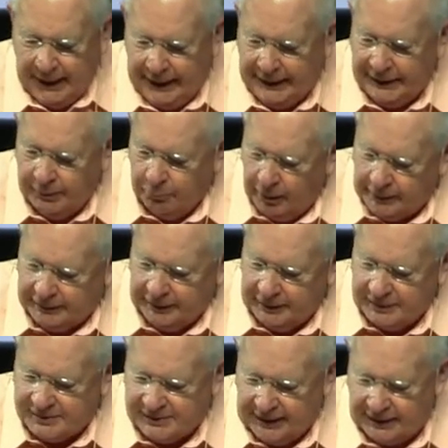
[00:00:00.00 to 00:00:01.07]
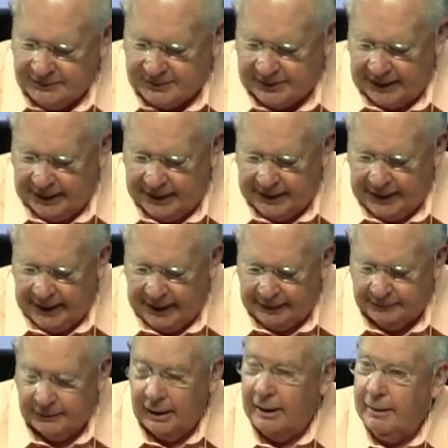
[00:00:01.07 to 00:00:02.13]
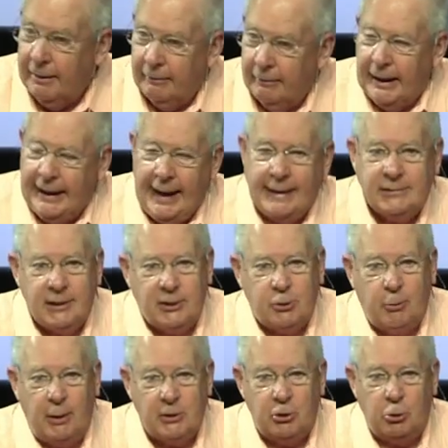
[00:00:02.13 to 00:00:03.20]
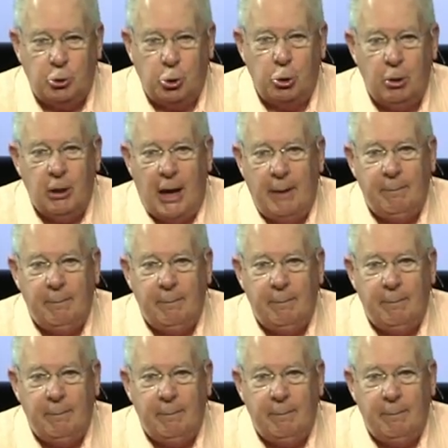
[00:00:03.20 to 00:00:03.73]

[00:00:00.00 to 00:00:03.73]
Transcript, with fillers: And he went to the sensei and he asked this question Shouldn't